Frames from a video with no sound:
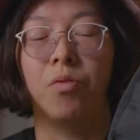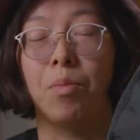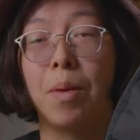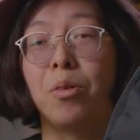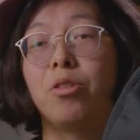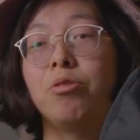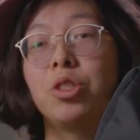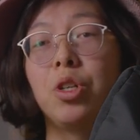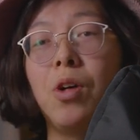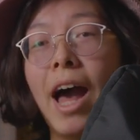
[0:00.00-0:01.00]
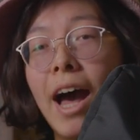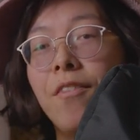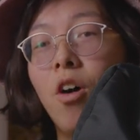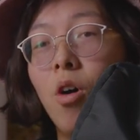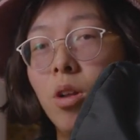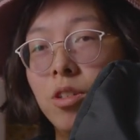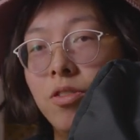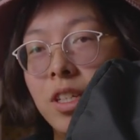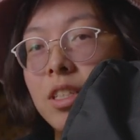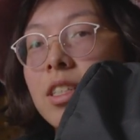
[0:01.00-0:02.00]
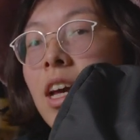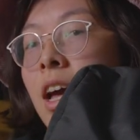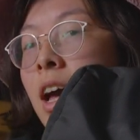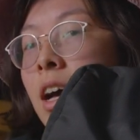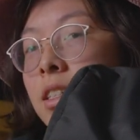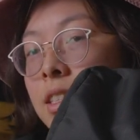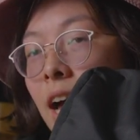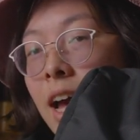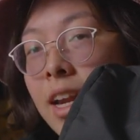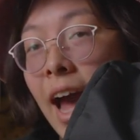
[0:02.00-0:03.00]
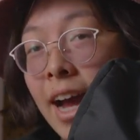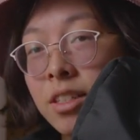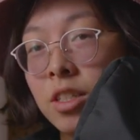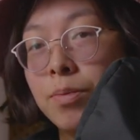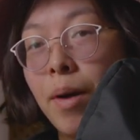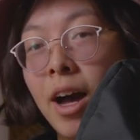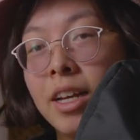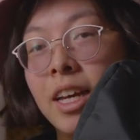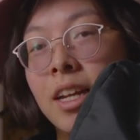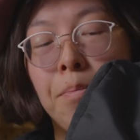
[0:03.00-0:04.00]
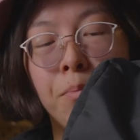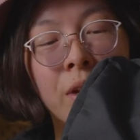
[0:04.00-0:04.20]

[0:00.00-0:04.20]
Remember, you still have all of this side access pocket.